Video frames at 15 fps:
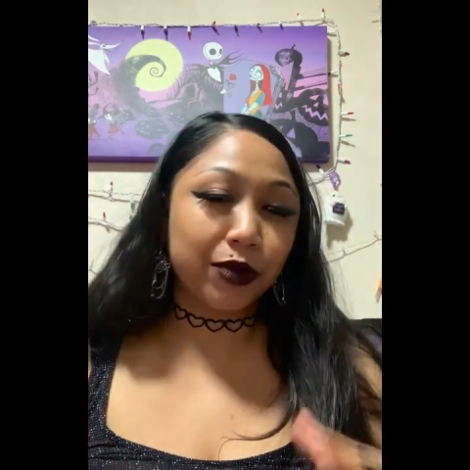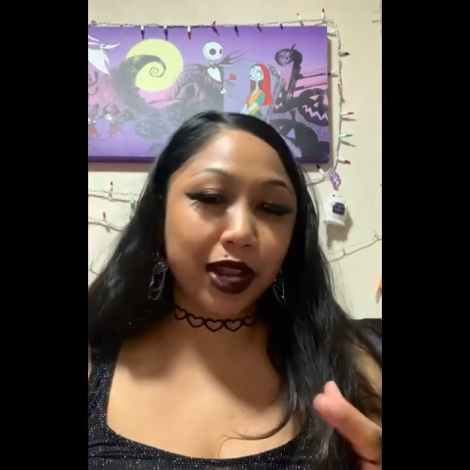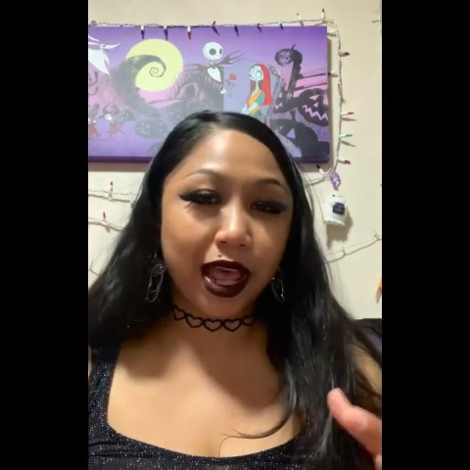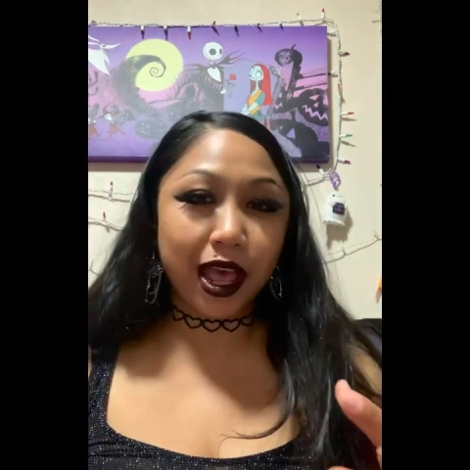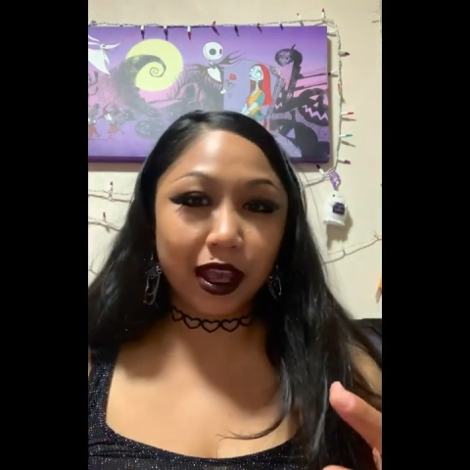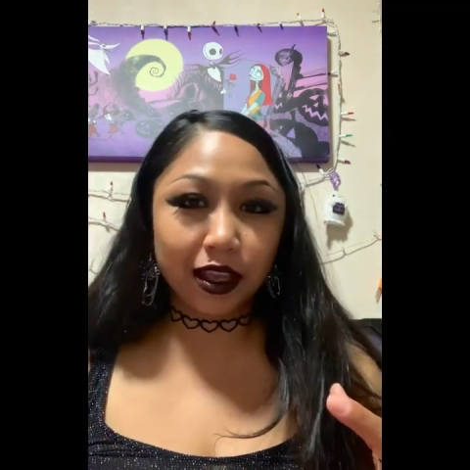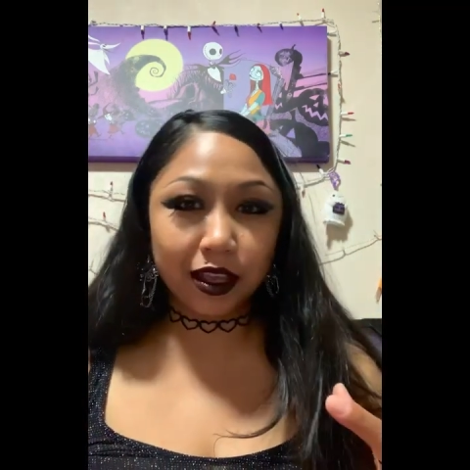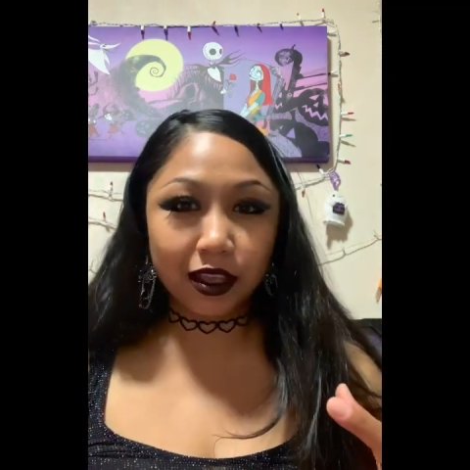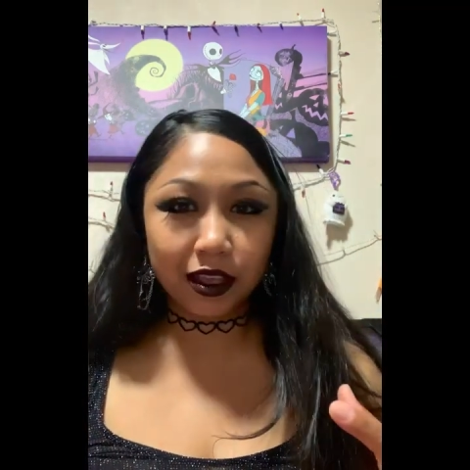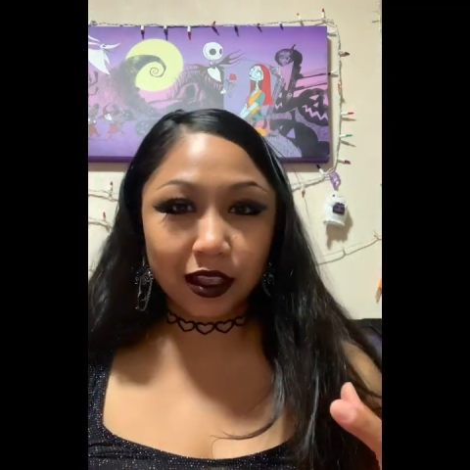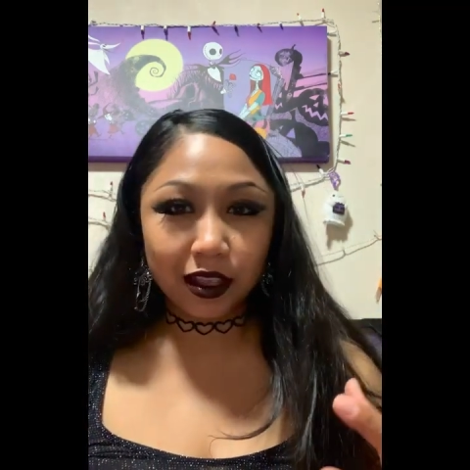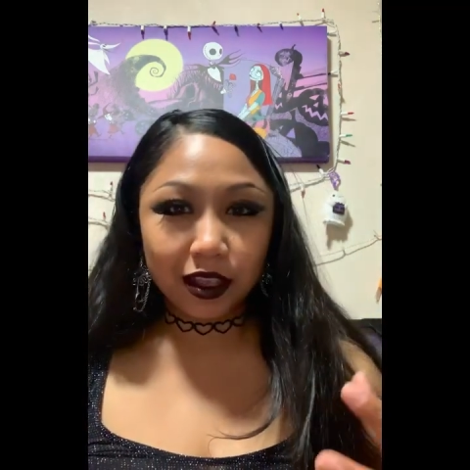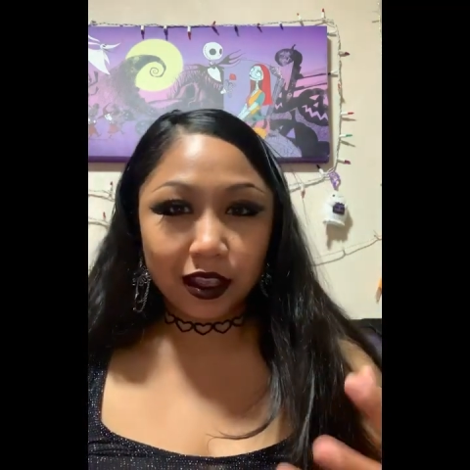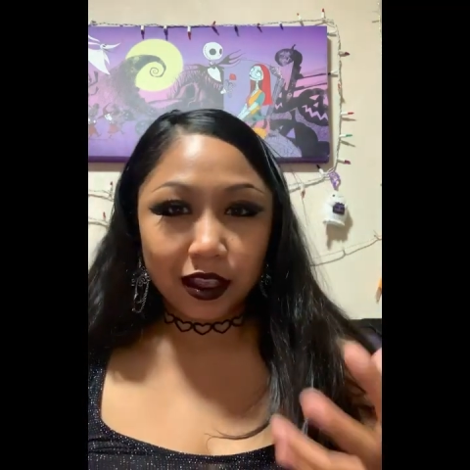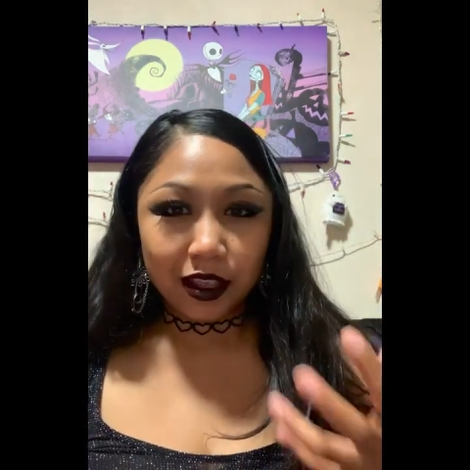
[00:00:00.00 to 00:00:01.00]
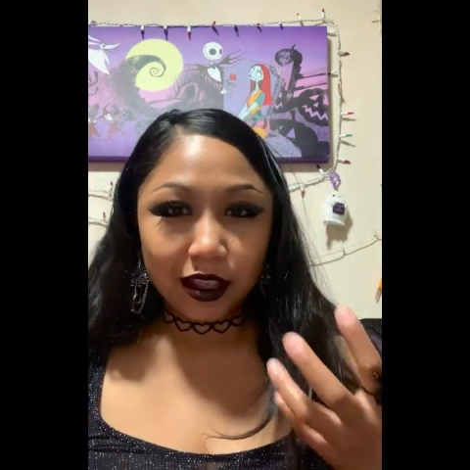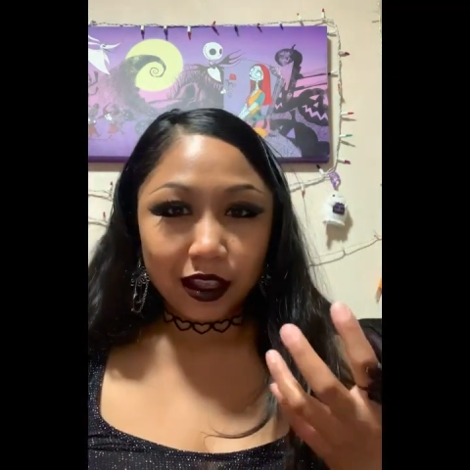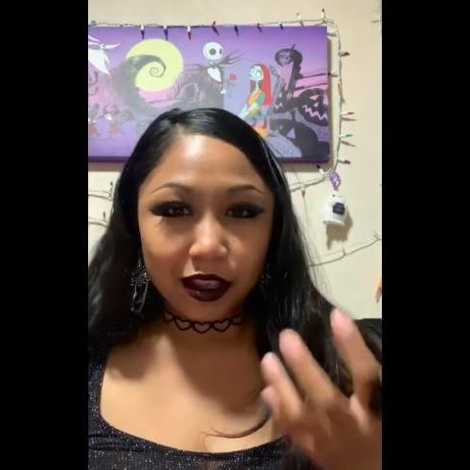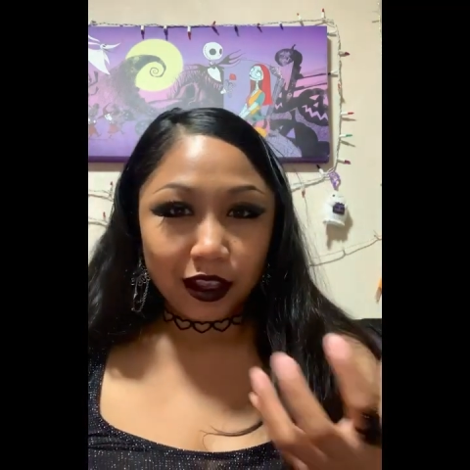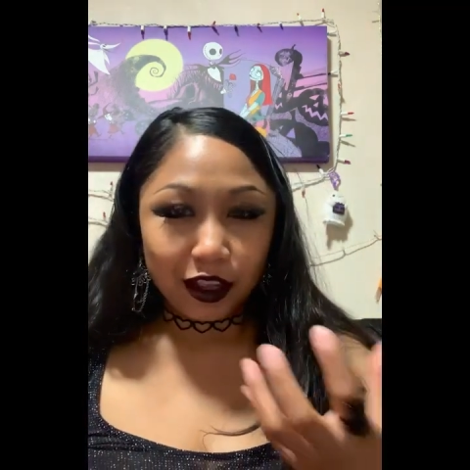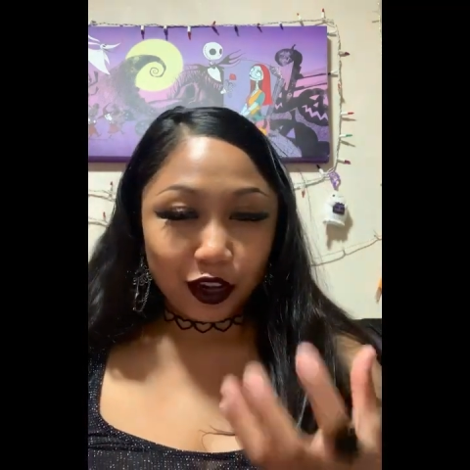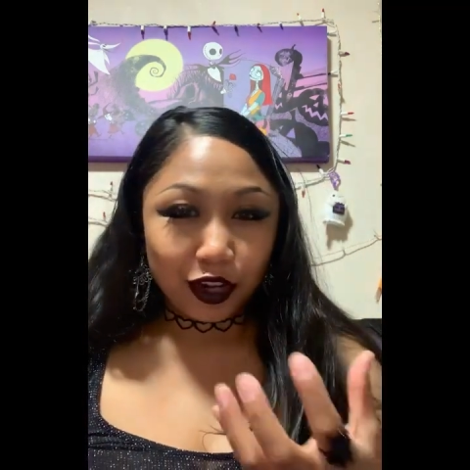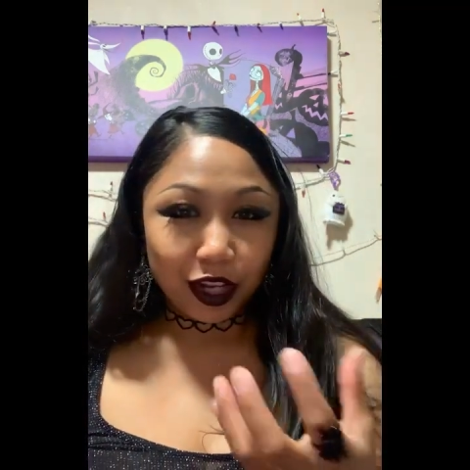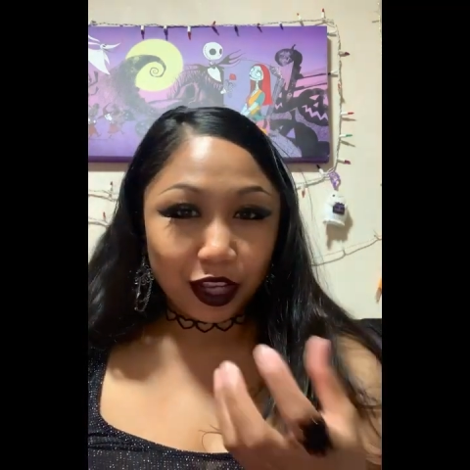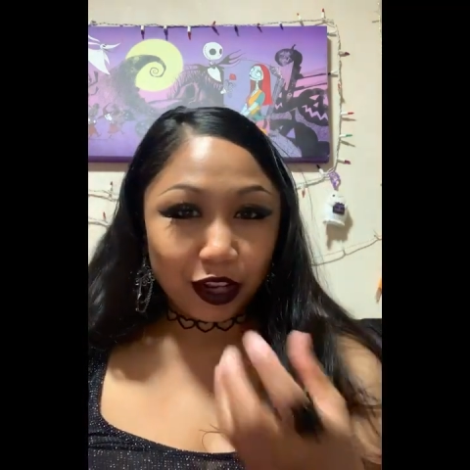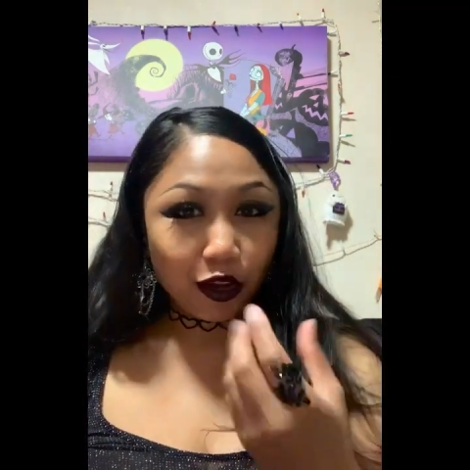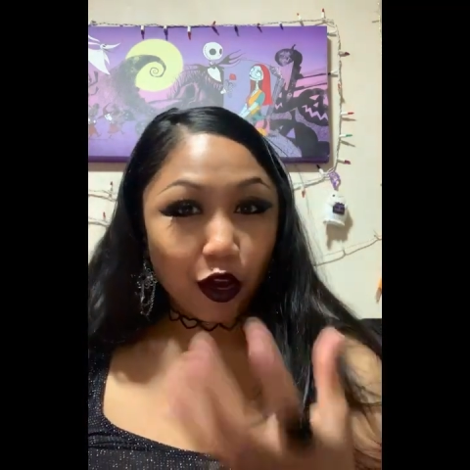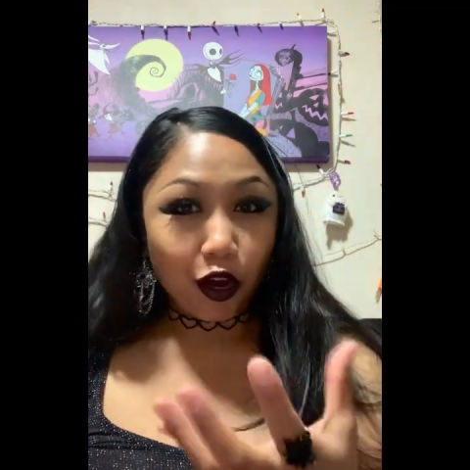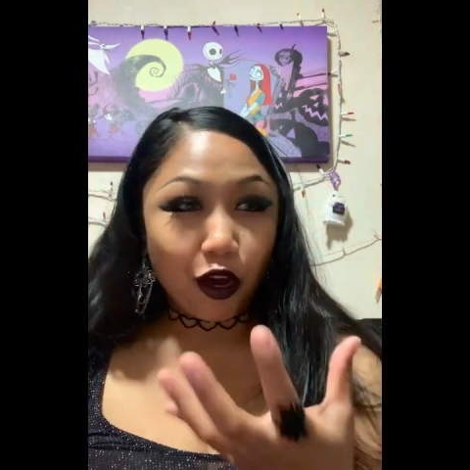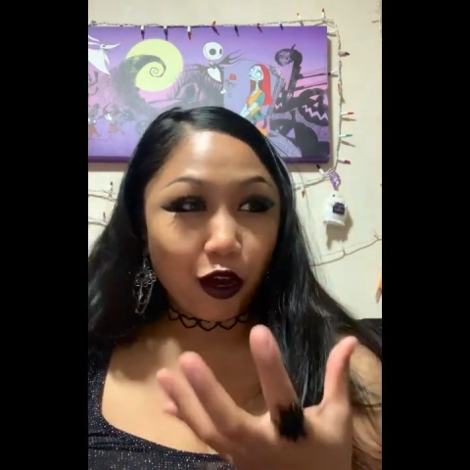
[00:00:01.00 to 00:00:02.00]
black, you know, like an
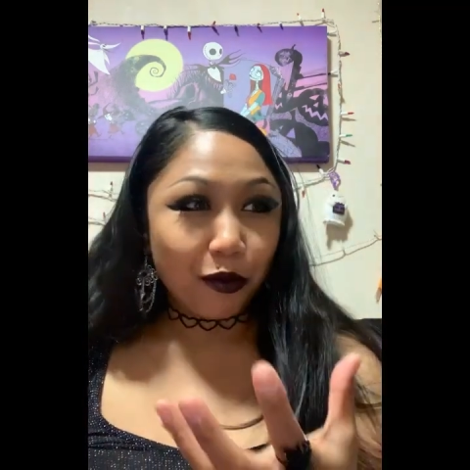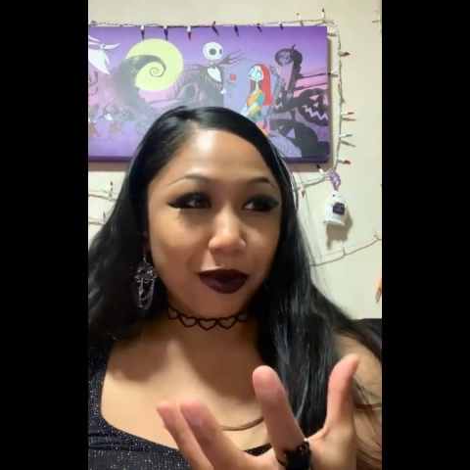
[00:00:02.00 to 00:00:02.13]
all